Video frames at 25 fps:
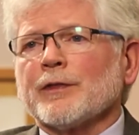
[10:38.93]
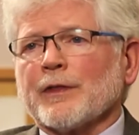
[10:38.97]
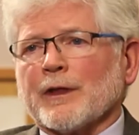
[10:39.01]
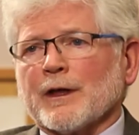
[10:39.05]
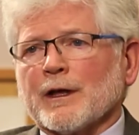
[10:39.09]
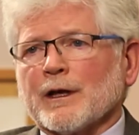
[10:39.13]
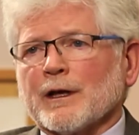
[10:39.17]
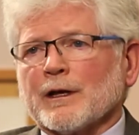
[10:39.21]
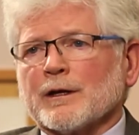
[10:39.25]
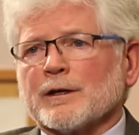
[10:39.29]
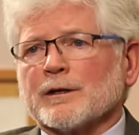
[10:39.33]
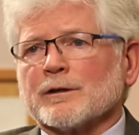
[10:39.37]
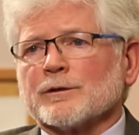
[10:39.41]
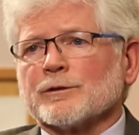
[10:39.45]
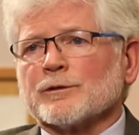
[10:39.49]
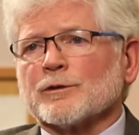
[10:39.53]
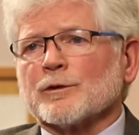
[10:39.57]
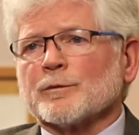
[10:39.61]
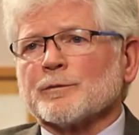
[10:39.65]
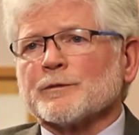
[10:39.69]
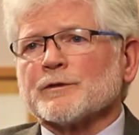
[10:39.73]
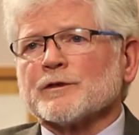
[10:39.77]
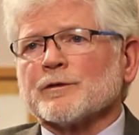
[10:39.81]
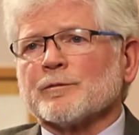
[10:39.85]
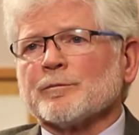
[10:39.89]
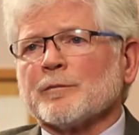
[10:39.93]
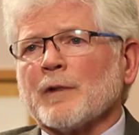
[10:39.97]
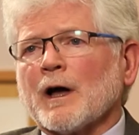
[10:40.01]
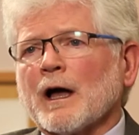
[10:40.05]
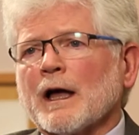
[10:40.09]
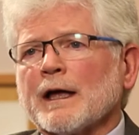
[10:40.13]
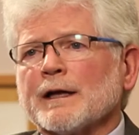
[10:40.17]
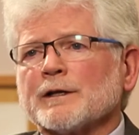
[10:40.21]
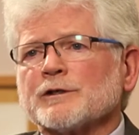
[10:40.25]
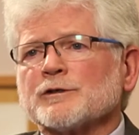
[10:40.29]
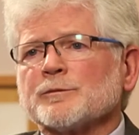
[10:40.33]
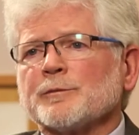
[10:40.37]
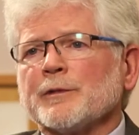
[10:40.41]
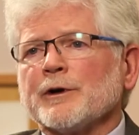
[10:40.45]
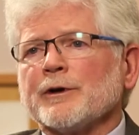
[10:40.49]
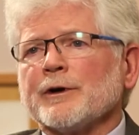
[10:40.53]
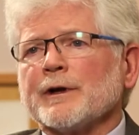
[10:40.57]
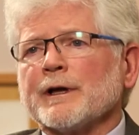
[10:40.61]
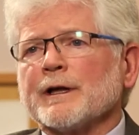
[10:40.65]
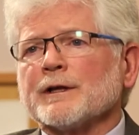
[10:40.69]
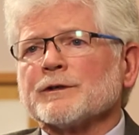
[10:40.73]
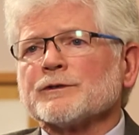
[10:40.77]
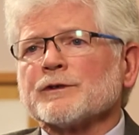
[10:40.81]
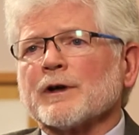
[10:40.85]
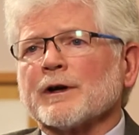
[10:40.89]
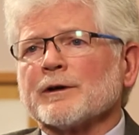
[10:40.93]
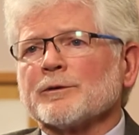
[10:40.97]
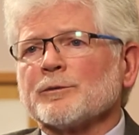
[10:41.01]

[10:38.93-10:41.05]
thing in terms of my experience.